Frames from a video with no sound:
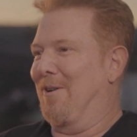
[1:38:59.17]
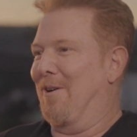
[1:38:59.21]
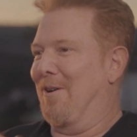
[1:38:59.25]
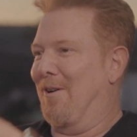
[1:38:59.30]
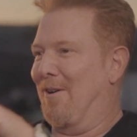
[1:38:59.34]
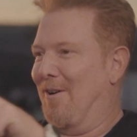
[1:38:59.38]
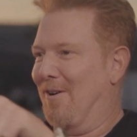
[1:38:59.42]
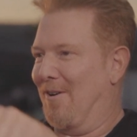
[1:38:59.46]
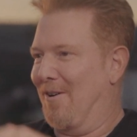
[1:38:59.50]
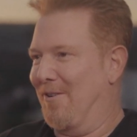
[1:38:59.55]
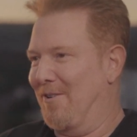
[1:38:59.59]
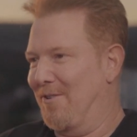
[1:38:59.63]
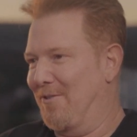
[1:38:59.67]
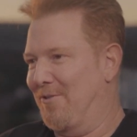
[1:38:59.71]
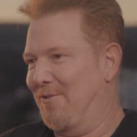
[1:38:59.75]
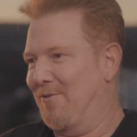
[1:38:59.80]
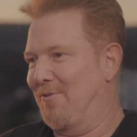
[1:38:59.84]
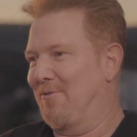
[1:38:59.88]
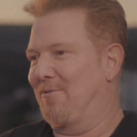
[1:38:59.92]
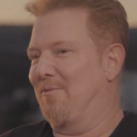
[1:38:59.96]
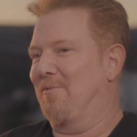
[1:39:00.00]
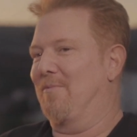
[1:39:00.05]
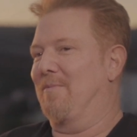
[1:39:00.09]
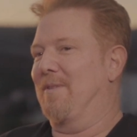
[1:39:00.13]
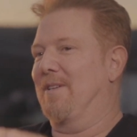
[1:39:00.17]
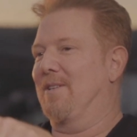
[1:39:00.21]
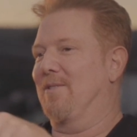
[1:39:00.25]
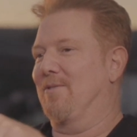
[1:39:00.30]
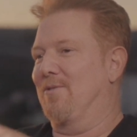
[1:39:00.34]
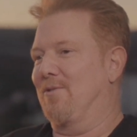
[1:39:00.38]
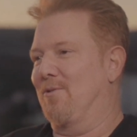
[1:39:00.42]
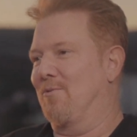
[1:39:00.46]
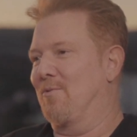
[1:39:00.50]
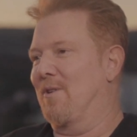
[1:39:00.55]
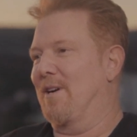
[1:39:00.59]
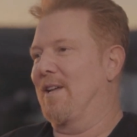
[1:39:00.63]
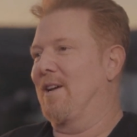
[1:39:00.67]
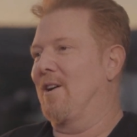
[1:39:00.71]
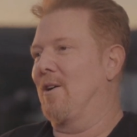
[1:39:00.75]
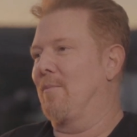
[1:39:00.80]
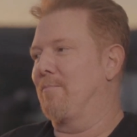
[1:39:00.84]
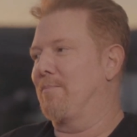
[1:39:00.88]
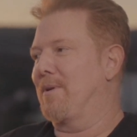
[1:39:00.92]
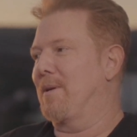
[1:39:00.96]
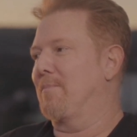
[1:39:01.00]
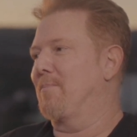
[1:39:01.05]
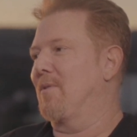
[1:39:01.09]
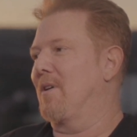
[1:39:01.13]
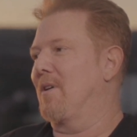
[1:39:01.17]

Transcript: want to help people